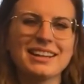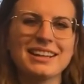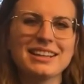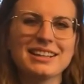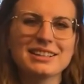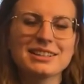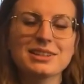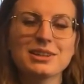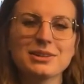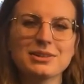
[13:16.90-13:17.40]

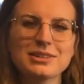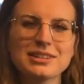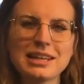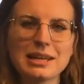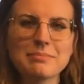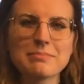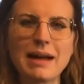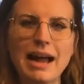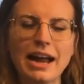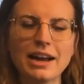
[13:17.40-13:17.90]
So
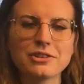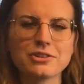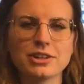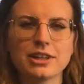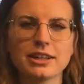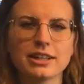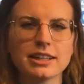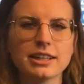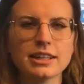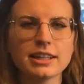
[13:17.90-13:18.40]
St.
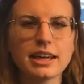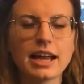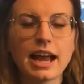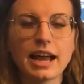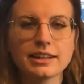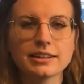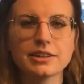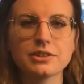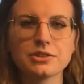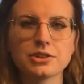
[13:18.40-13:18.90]
Patrick, he
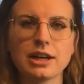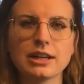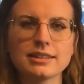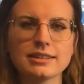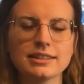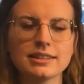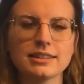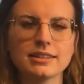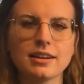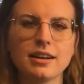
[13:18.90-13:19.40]
had to trust
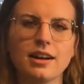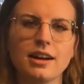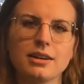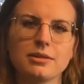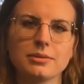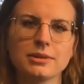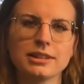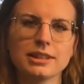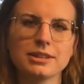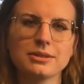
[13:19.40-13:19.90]
in God
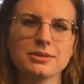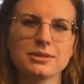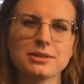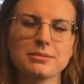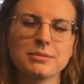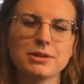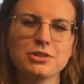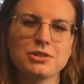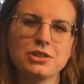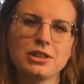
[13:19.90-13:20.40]
when he was a
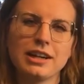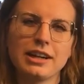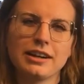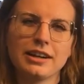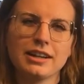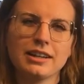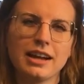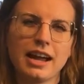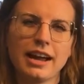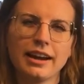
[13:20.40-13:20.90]

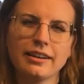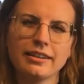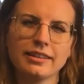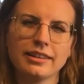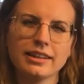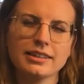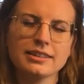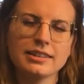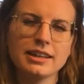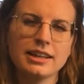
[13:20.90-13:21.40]
missionary in
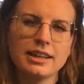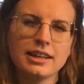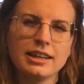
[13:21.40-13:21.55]
Ireland.